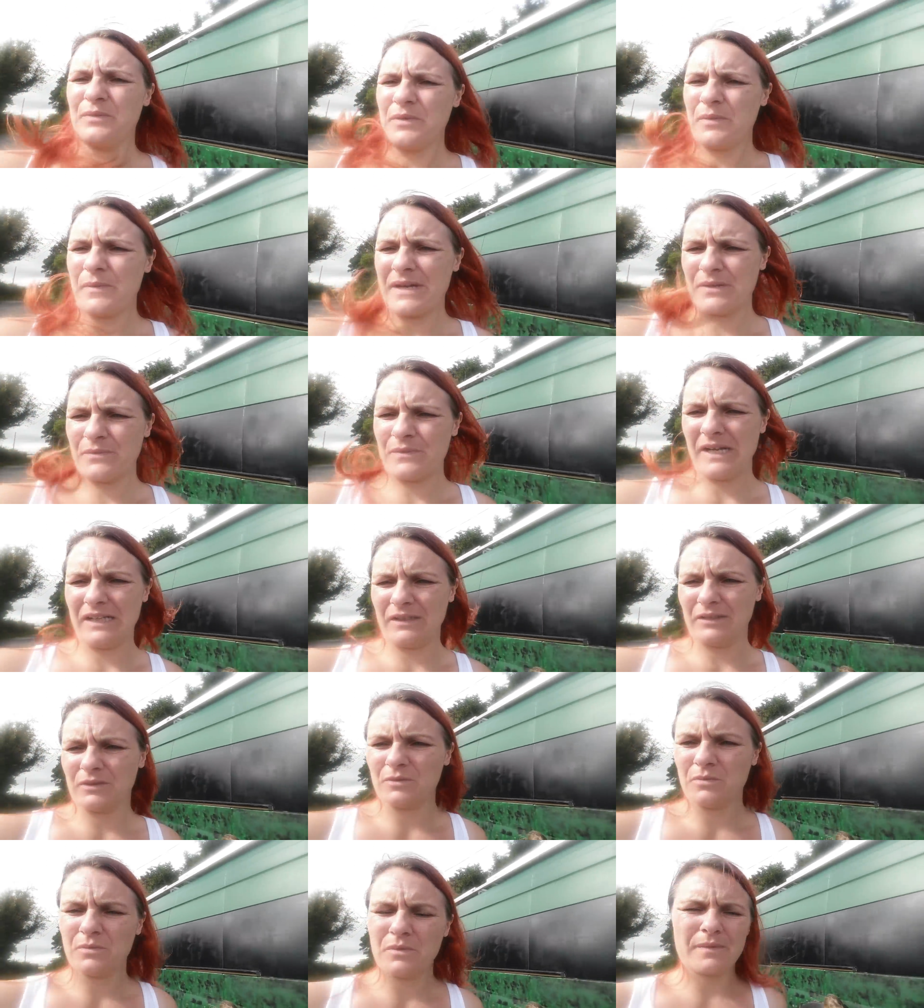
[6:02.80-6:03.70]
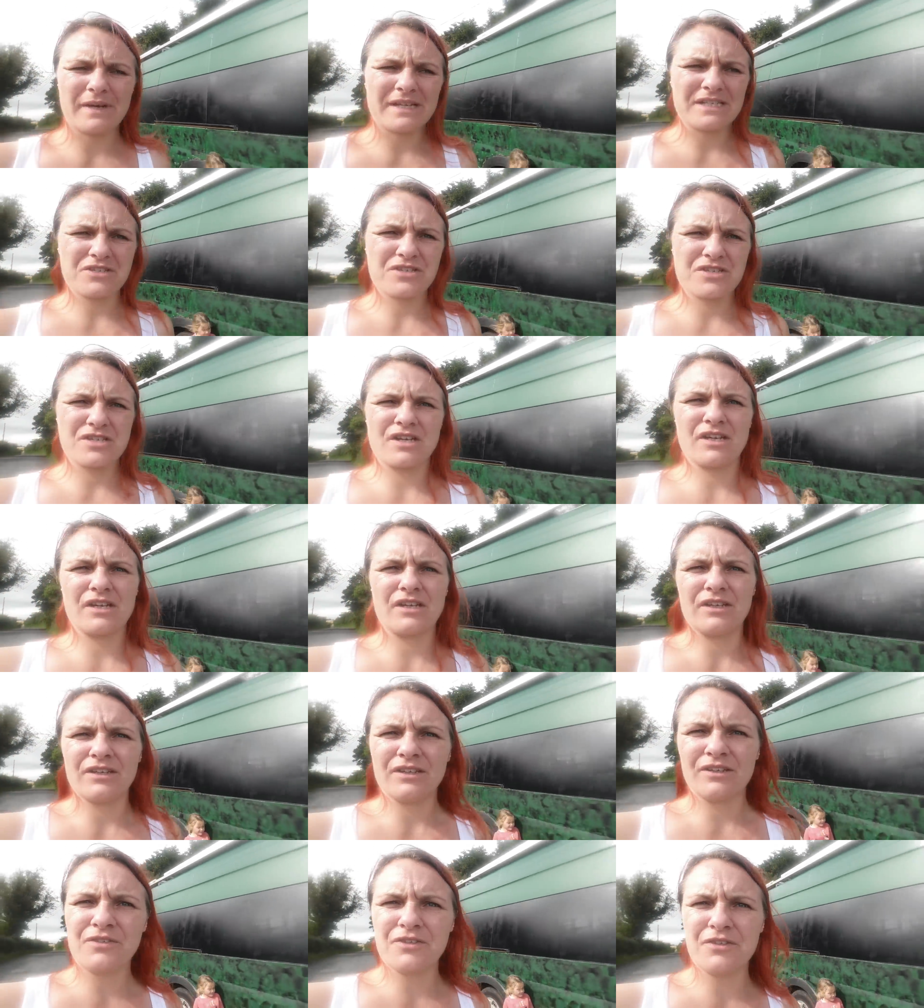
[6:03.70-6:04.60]
Right, we went to
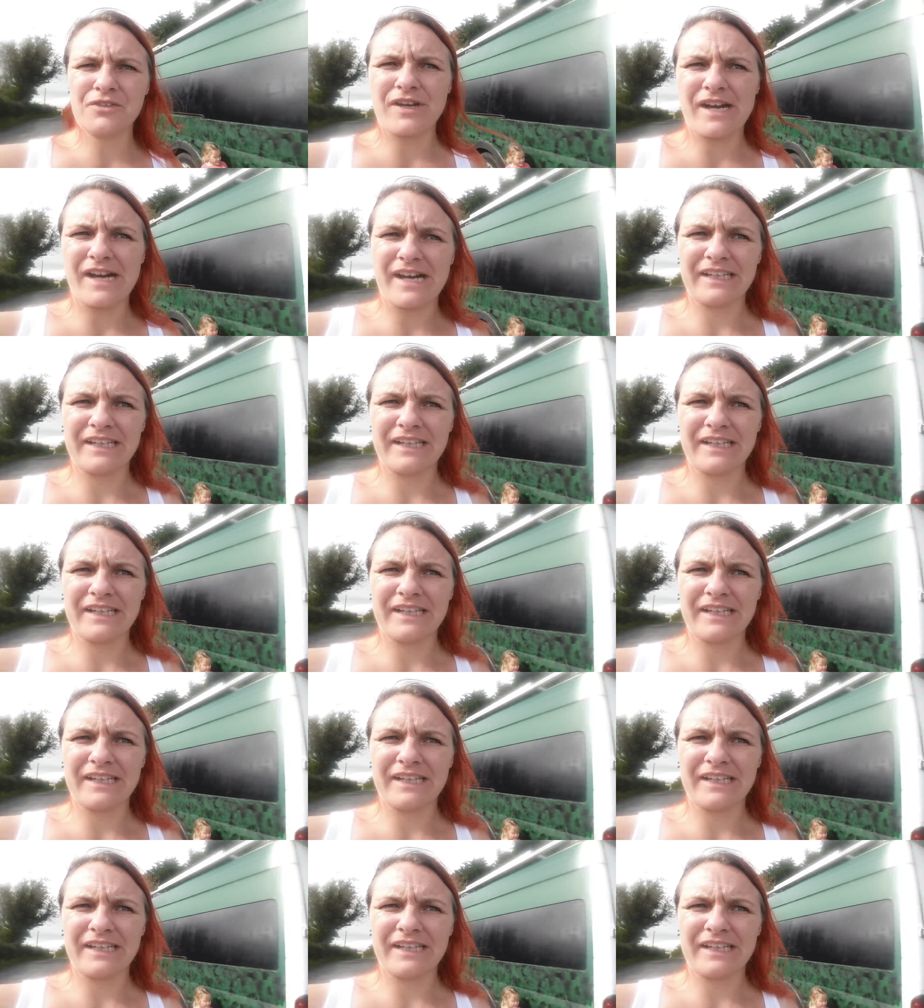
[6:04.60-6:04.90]
another